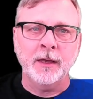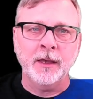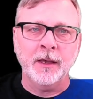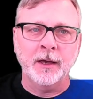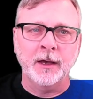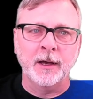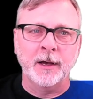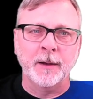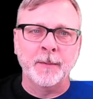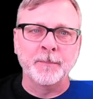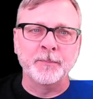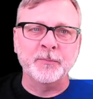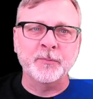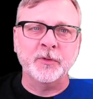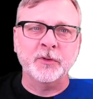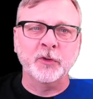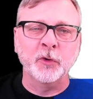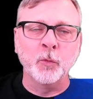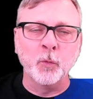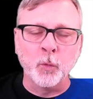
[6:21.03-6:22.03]

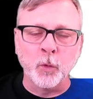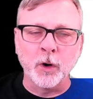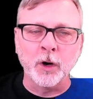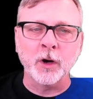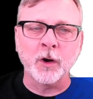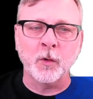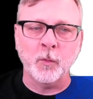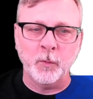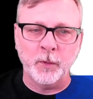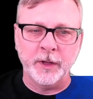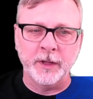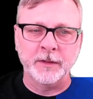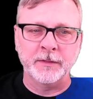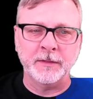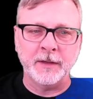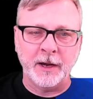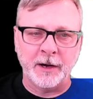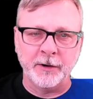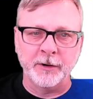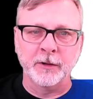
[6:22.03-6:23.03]
to work
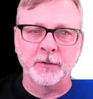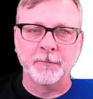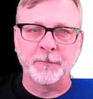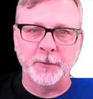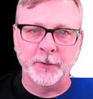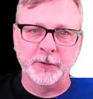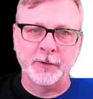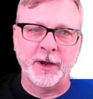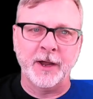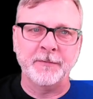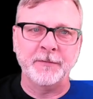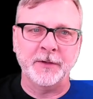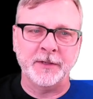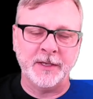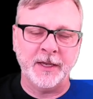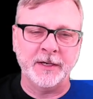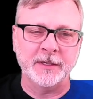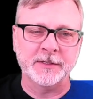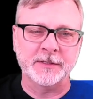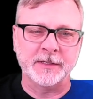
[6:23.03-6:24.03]
with aerial photographic
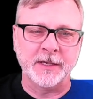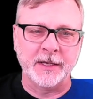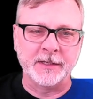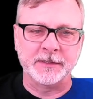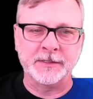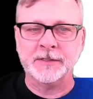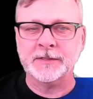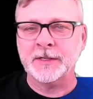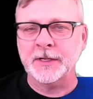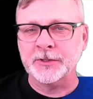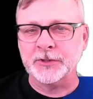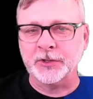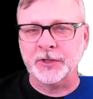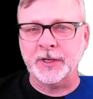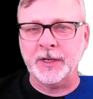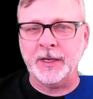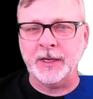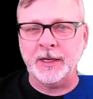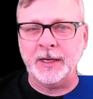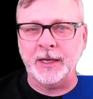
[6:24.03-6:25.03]
data sets.
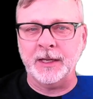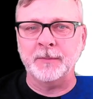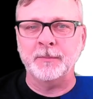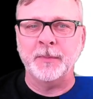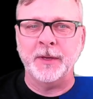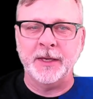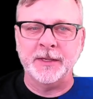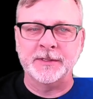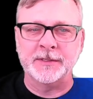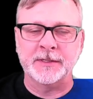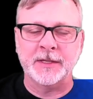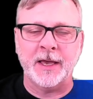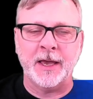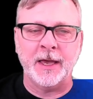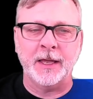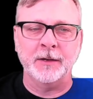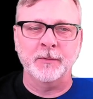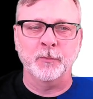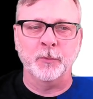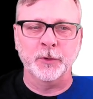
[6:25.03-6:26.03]
Essentially, it means
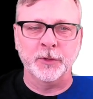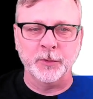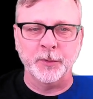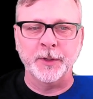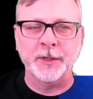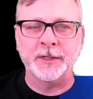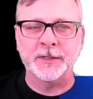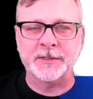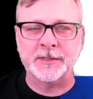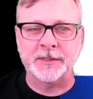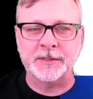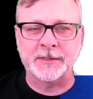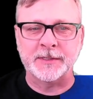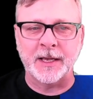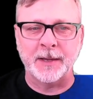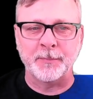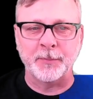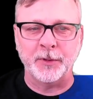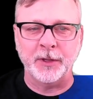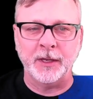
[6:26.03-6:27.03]
that we're doing distance
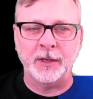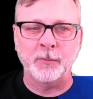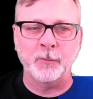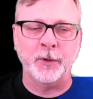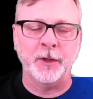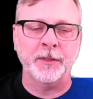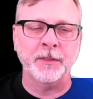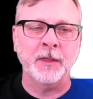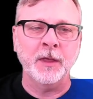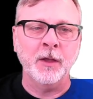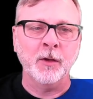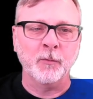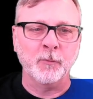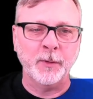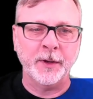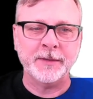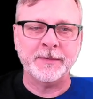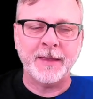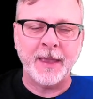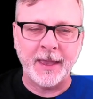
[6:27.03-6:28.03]
sampling with
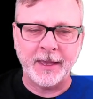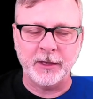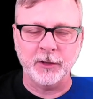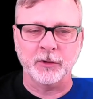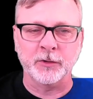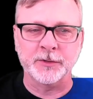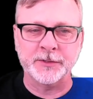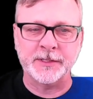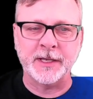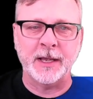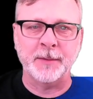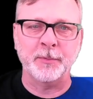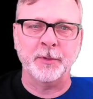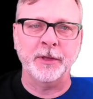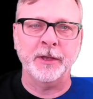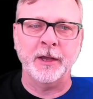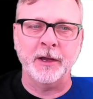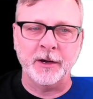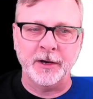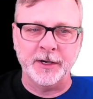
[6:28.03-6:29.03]
rectangular
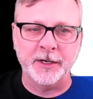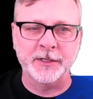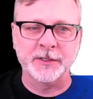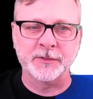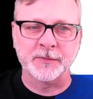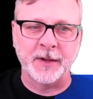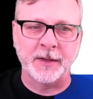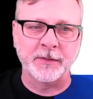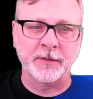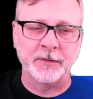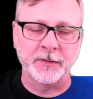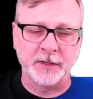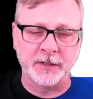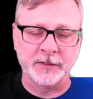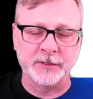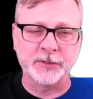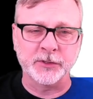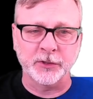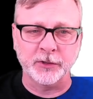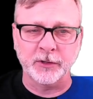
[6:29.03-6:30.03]
sampling areas rather
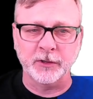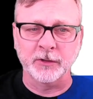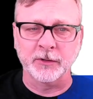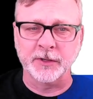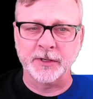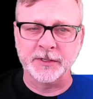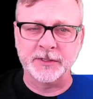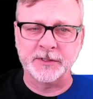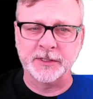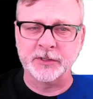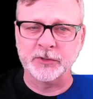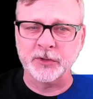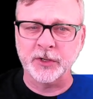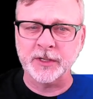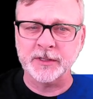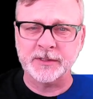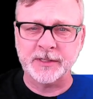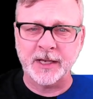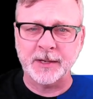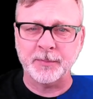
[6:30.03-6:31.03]
than circular
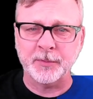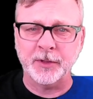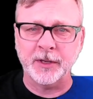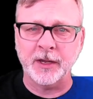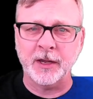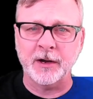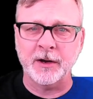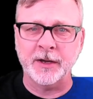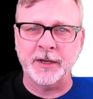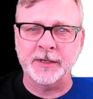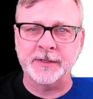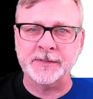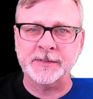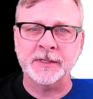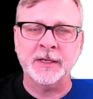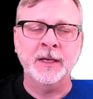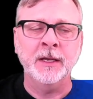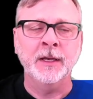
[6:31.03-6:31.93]
concentric sampling areas.